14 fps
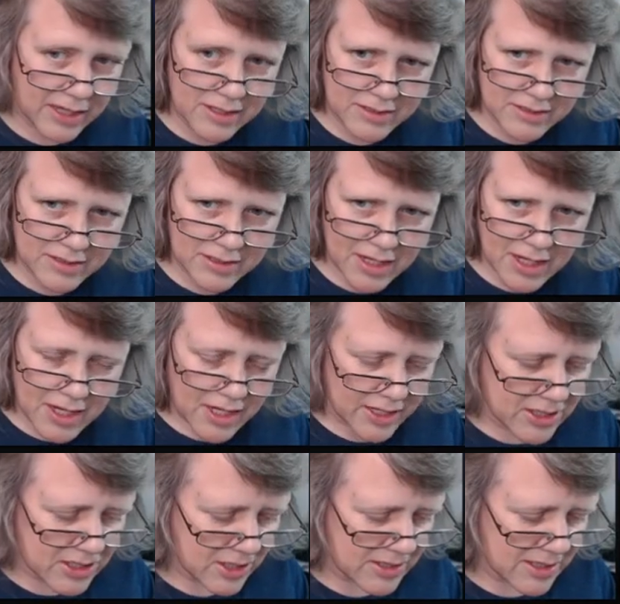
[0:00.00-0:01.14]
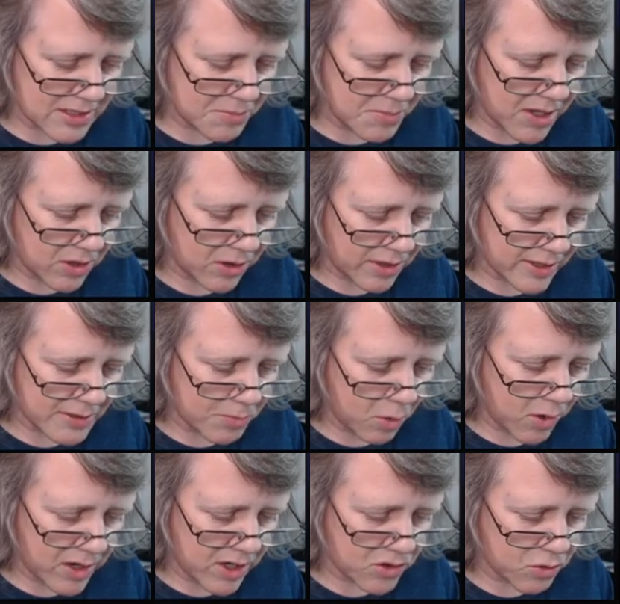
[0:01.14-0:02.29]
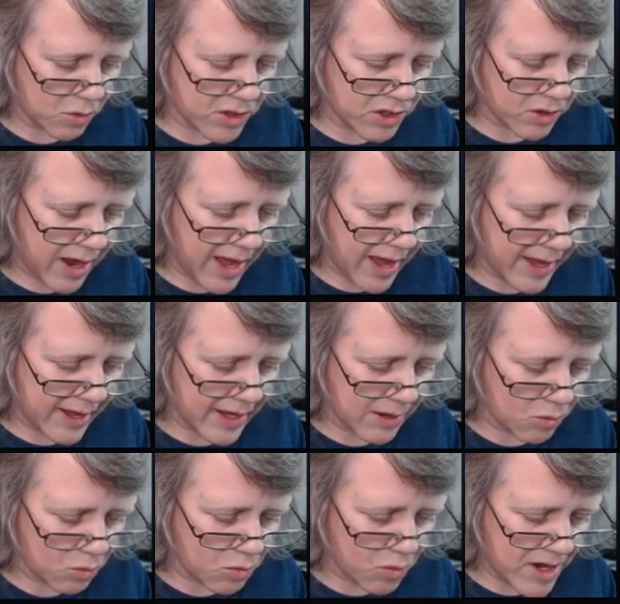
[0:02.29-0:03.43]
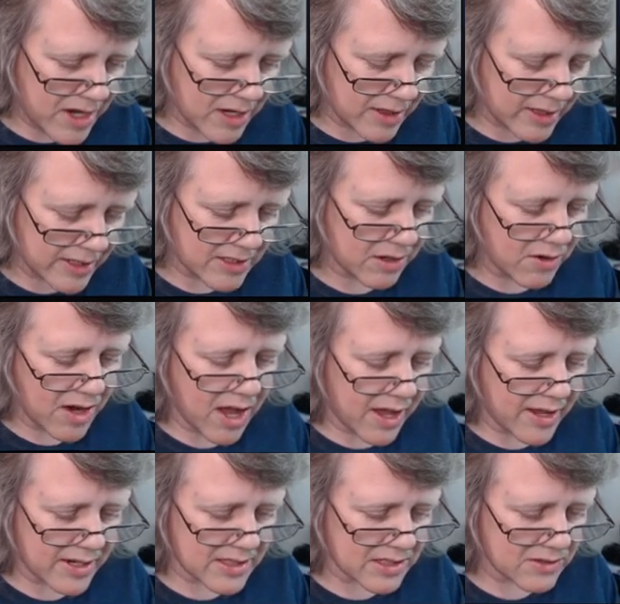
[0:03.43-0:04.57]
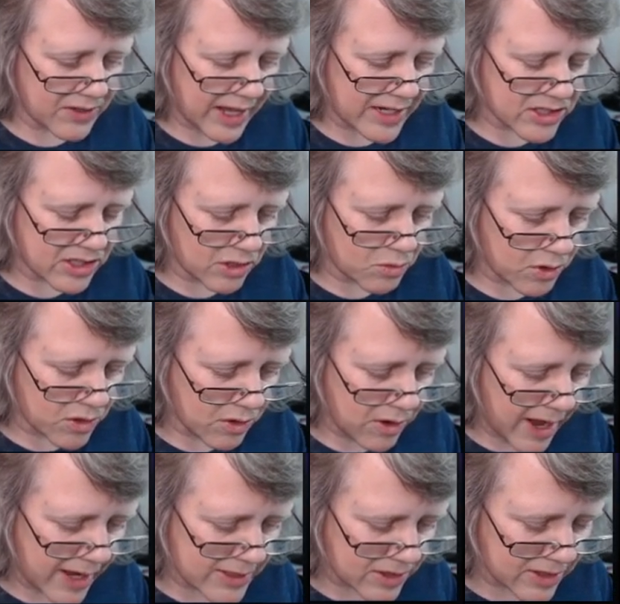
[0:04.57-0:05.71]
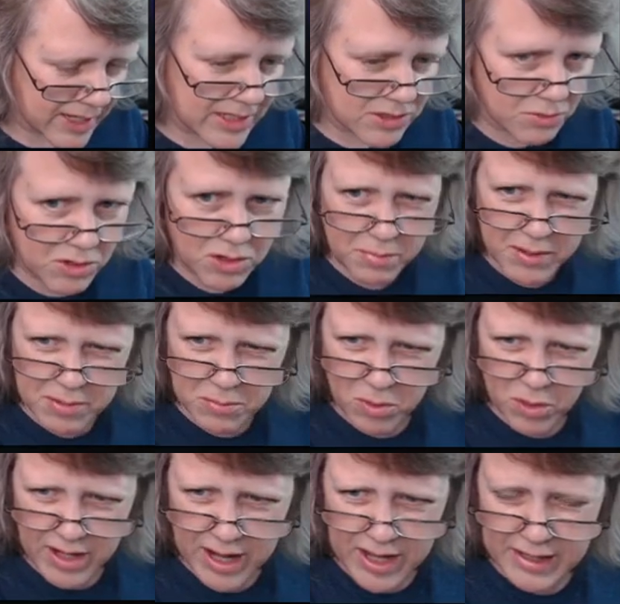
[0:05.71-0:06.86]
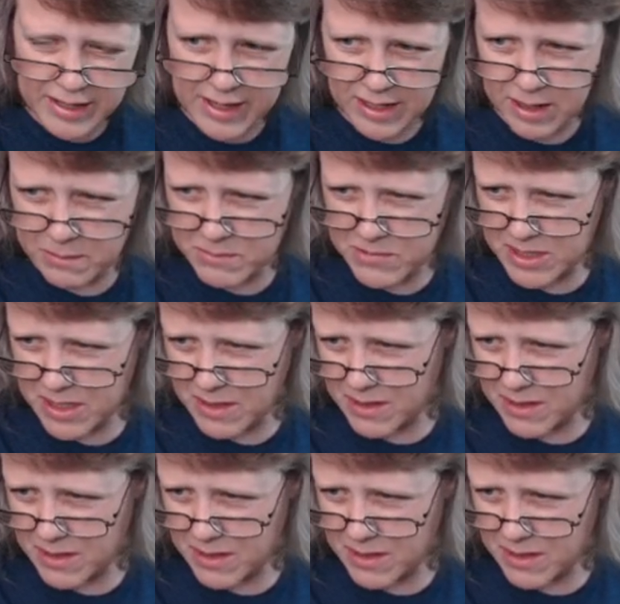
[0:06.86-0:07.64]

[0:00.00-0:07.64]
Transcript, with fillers: is, it's just this metal is pointed toward your eye right at this area and it's flashing toward your eye. So that's where your pinpoint highlight comes